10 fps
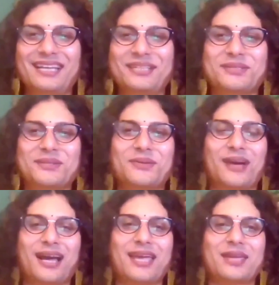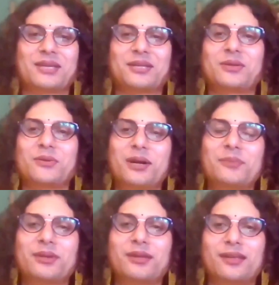So I grew
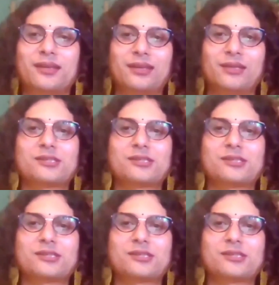up in a